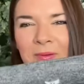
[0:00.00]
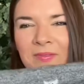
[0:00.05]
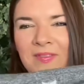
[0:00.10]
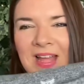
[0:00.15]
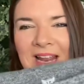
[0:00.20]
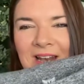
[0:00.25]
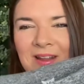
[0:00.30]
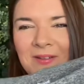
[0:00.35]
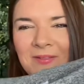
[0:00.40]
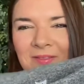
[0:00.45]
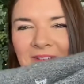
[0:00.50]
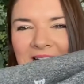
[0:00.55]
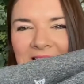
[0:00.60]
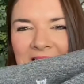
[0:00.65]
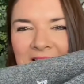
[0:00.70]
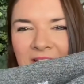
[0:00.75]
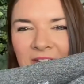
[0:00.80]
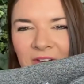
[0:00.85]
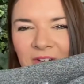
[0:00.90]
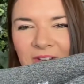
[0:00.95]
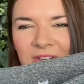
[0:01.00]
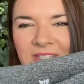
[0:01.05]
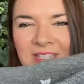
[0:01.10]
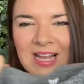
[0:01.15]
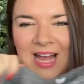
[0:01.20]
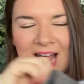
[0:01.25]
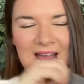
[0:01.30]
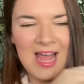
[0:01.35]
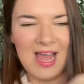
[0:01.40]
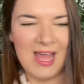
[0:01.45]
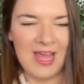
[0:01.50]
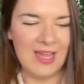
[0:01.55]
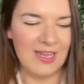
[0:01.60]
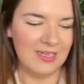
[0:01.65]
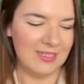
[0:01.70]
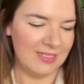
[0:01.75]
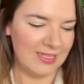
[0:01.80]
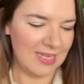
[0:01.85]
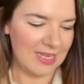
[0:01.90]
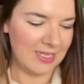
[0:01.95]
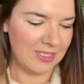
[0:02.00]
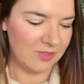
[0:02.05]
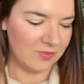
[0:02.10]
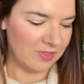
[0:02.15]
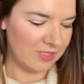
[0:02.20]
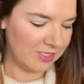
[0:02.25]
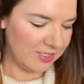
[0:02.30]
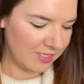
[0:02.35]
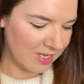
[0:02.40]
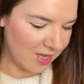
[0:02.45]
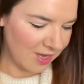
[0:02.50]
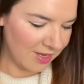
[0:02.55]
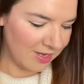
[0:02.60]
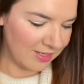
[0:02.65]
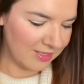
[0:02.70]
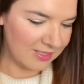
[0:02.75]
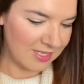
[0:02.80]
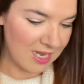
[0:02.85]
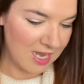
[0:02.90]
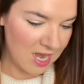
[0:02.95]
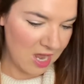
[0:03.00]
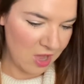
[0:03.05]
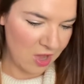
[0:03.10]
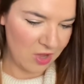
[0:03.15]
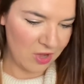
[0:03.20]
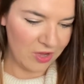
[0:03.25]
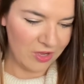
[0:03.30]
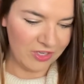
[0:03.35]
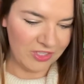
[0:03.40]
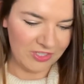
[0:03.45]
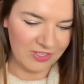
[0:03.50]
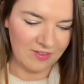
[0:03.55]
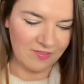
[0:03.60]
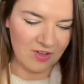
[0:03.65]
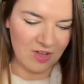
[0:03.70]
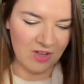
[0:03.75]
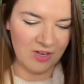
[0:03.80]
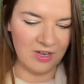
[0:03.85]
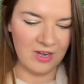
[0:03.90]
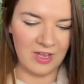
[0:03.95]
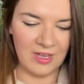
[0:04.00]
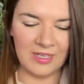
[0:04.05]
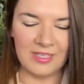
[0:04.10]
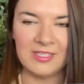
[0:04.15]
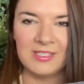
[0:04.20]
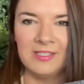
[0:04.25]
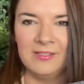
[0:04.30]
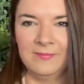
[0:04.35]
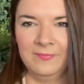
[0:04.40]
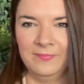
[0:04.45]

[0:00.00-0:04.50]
they looked really good and these are a size large. They've got a nice